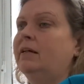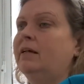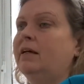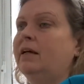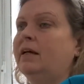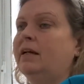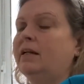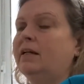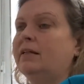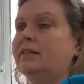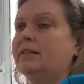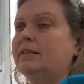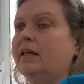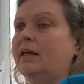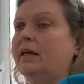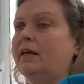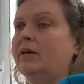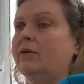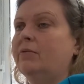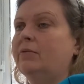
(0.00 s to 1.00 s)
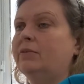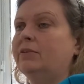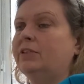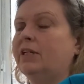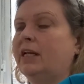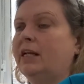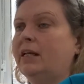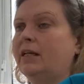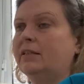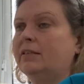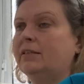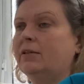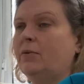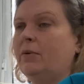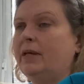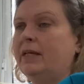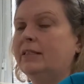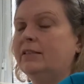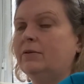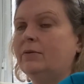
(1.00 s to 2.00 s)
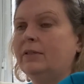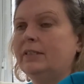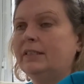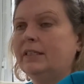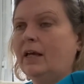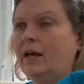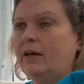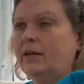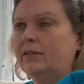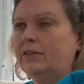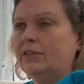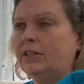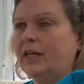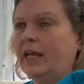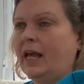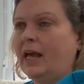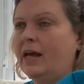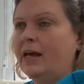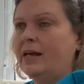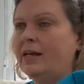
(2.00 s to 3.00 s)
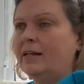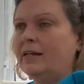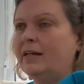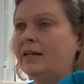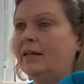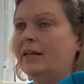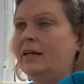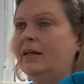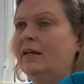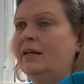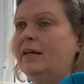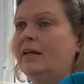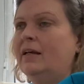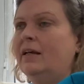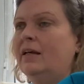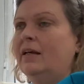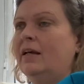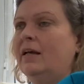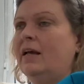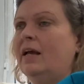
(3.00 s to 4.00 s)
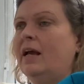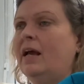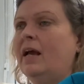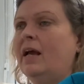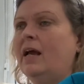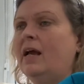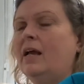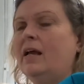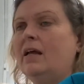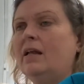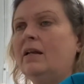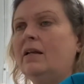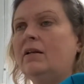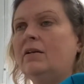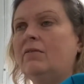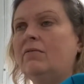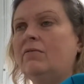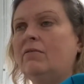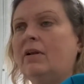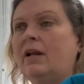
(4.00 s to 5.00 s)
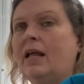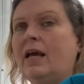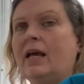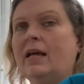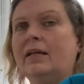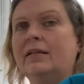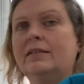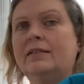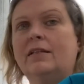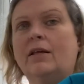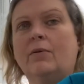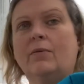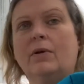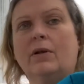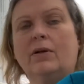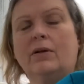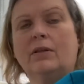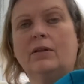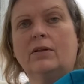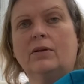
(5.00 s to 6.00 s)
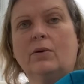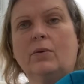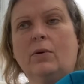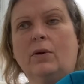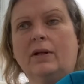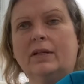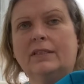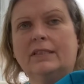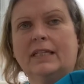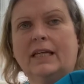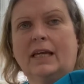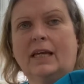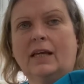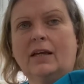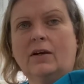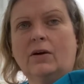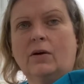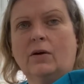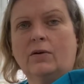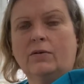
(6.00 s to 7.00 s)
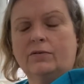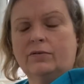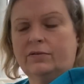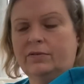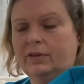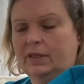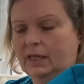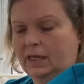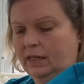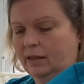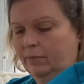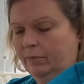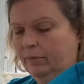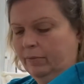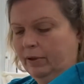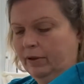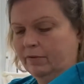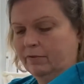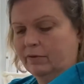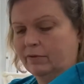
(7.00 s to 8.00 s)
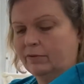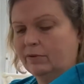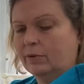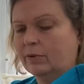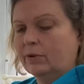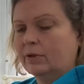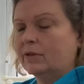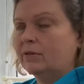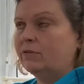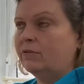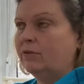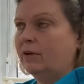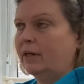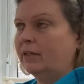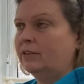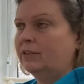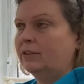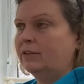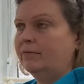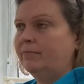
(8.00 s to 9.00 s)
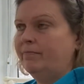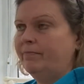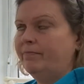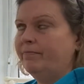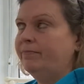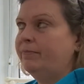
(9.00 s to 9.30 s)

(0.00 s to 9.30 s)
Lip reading: and it's like, come on Janet, squeeze as hard as you can and relax. So we look at the quality of the pelvic floor contraction,